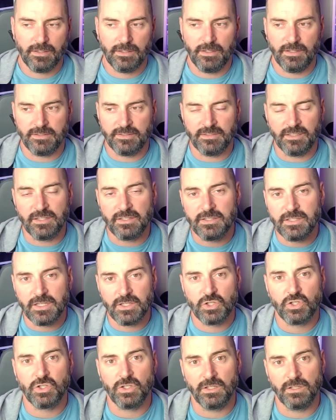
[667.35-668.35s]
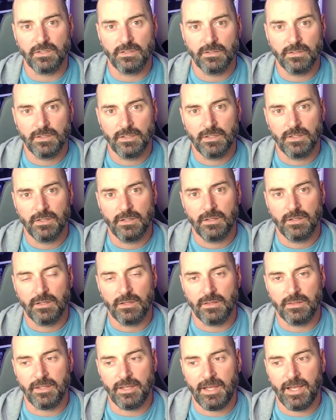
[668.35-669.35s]
It's an addition
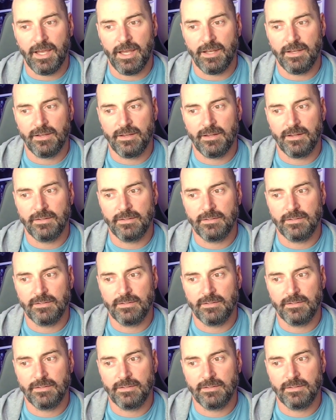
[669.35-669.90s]
that